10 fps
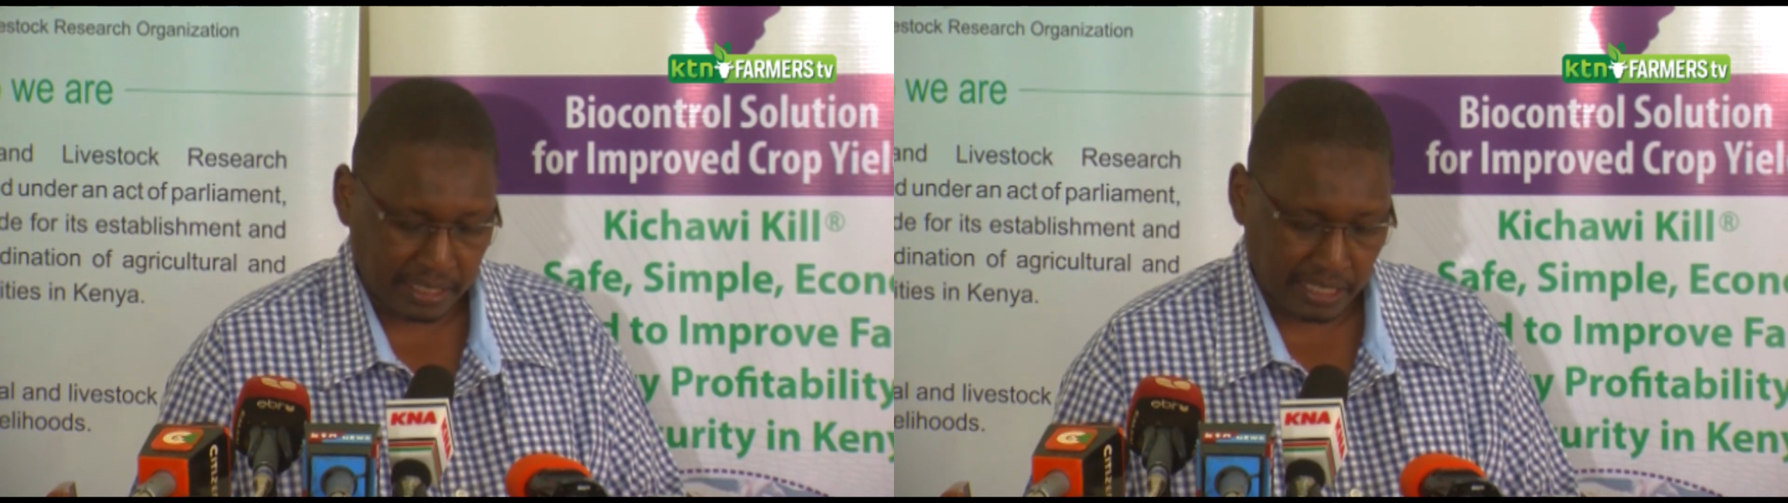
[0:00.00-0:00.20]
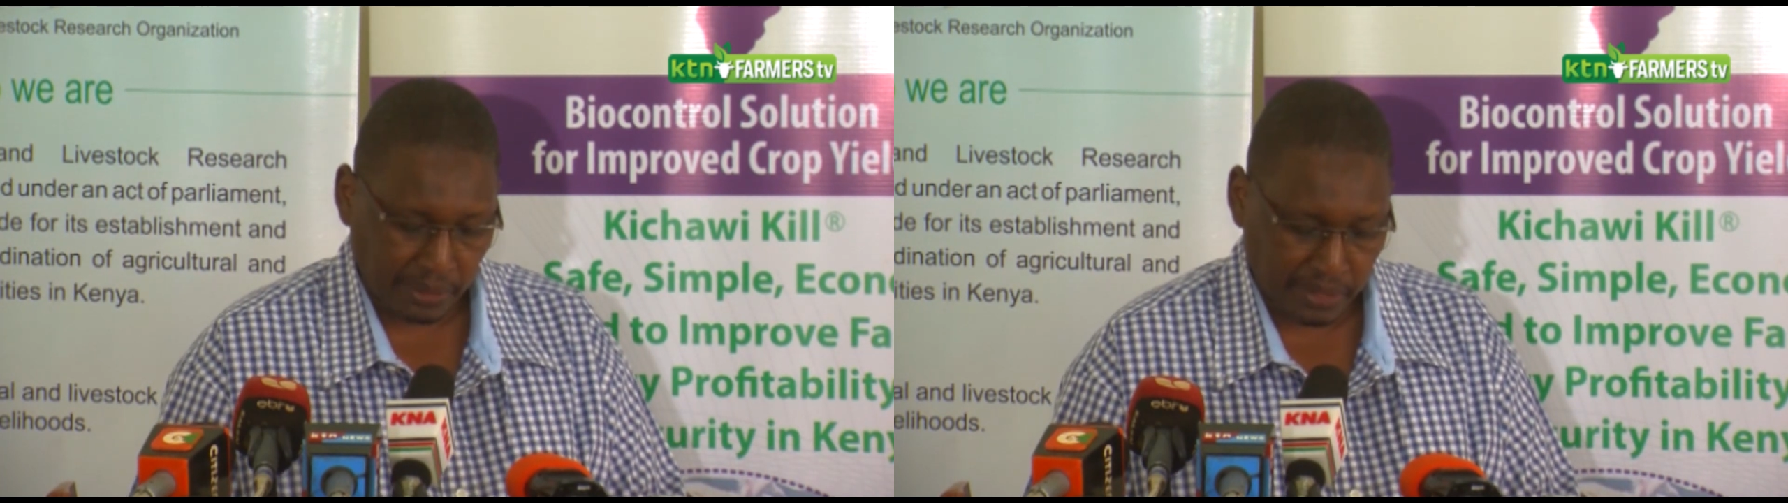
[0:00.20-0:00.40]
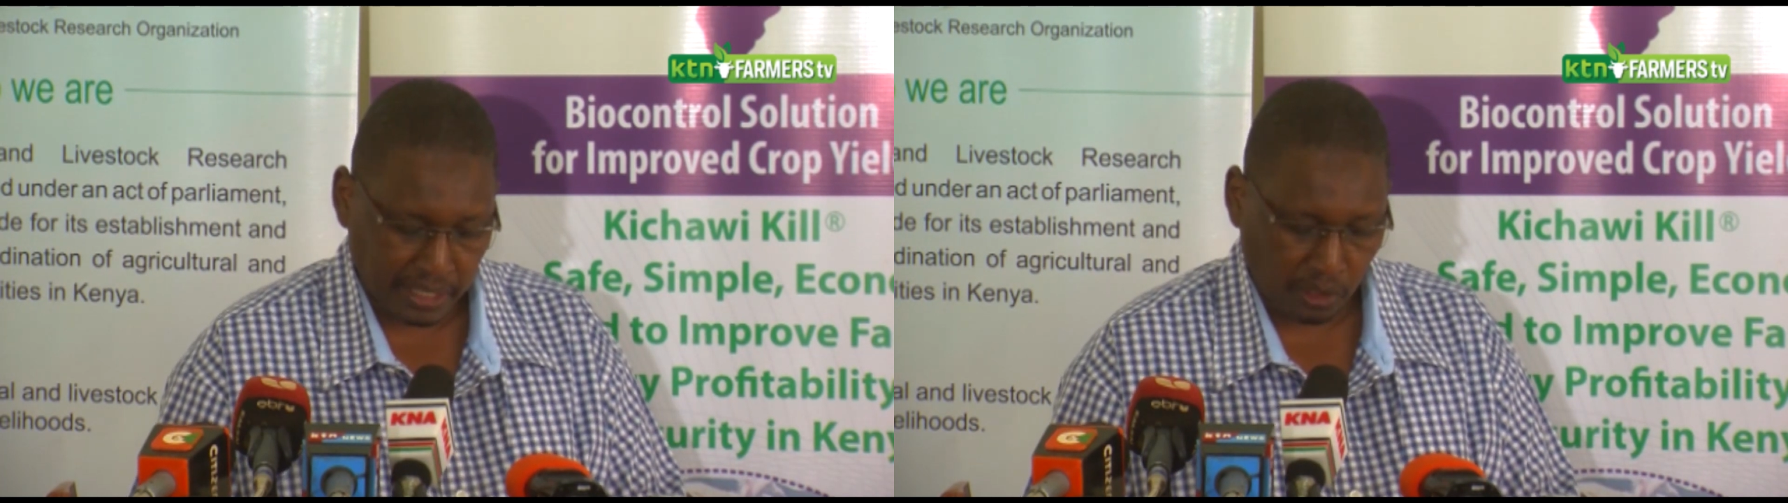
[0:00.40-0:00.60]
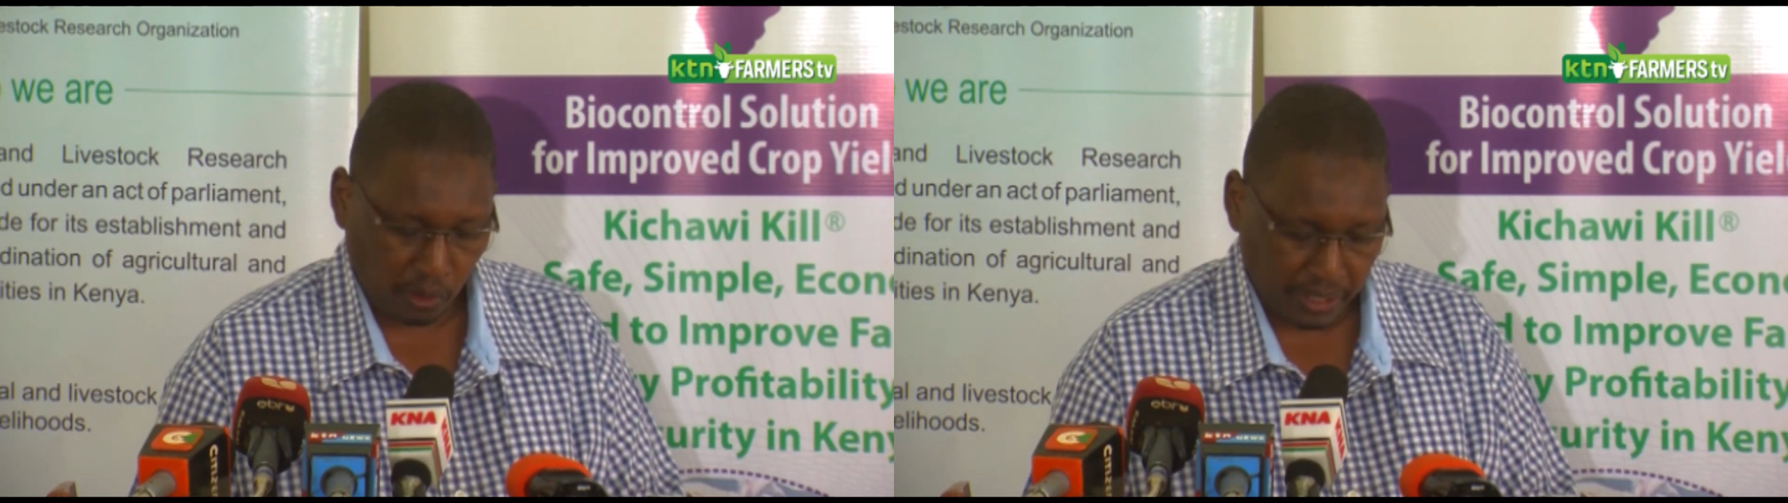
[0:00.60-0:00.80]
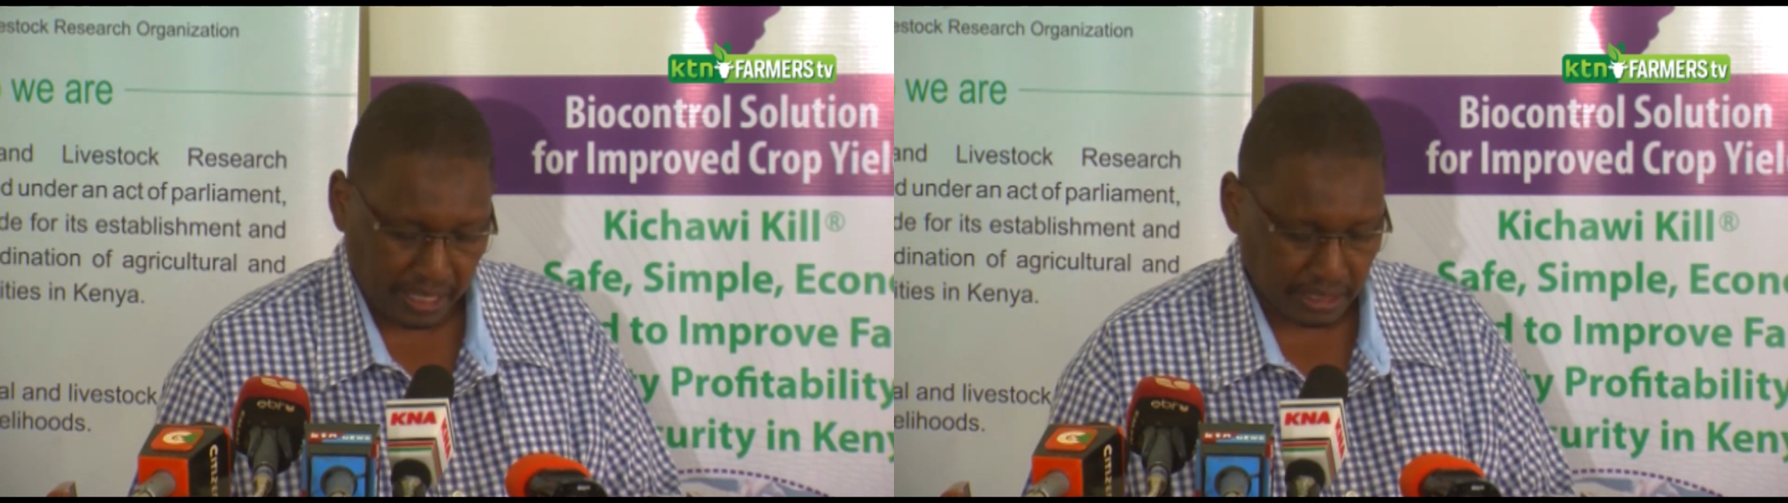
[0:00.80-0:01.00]
Kichawi kill
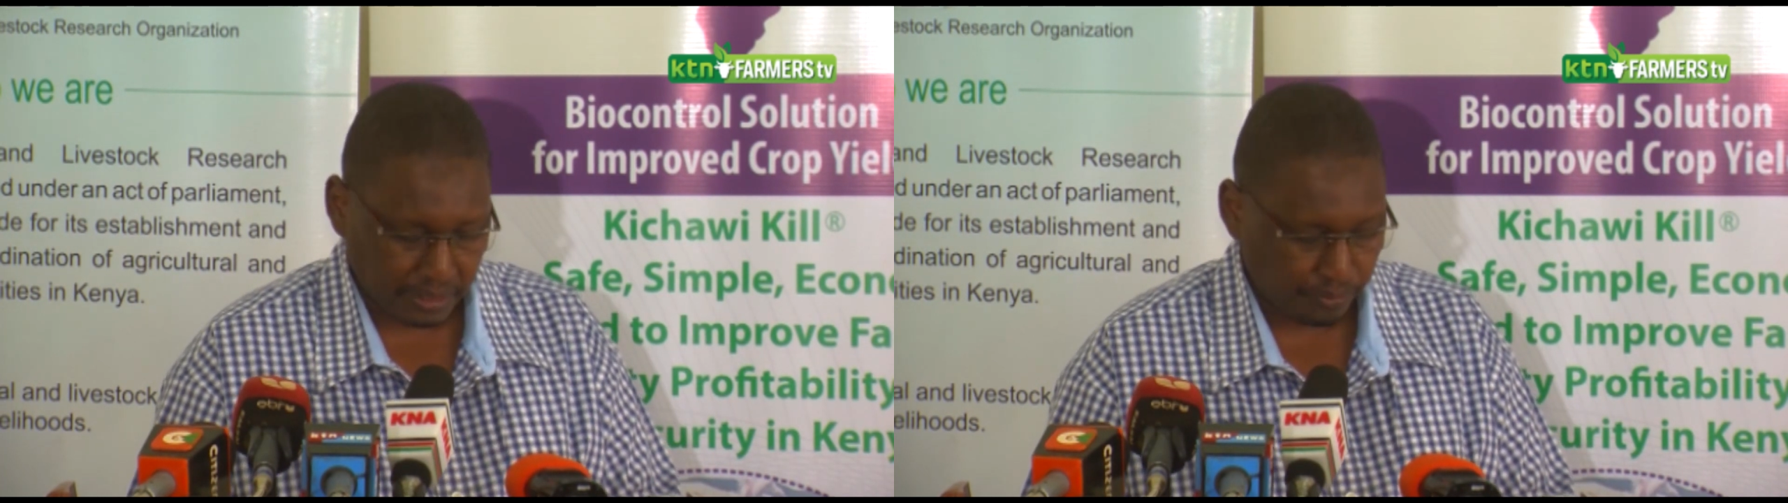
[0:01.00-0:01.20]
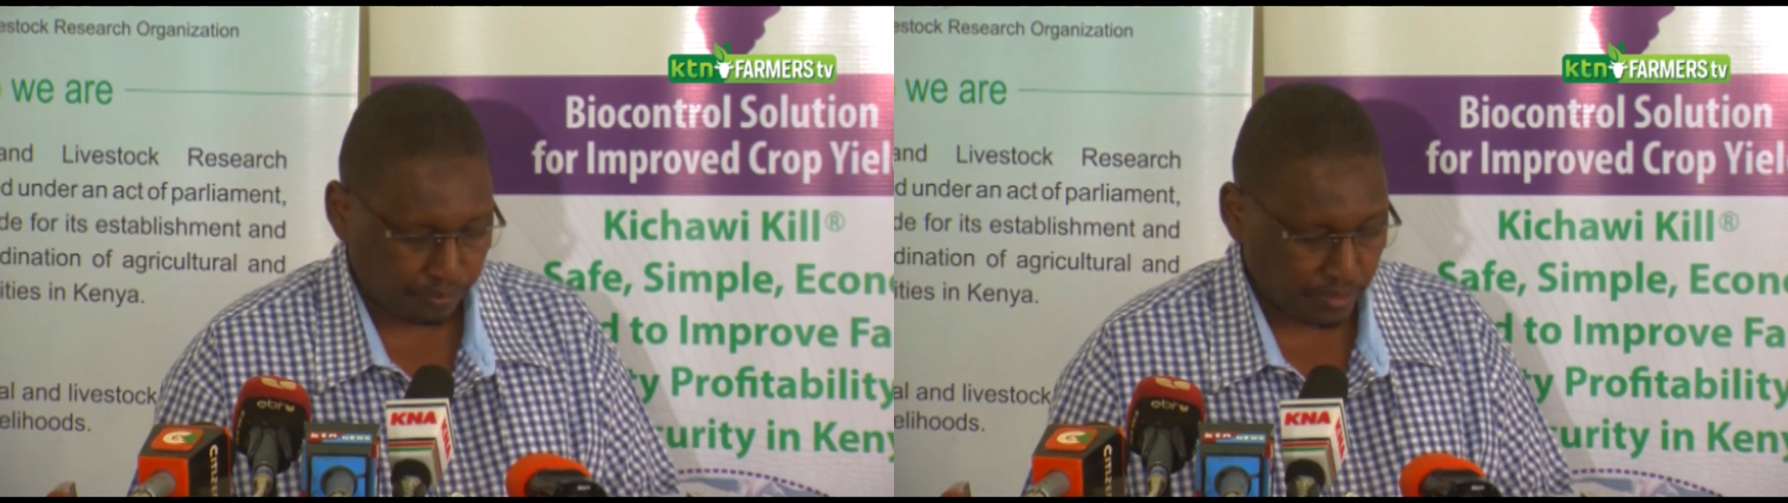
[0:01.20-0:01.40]
orders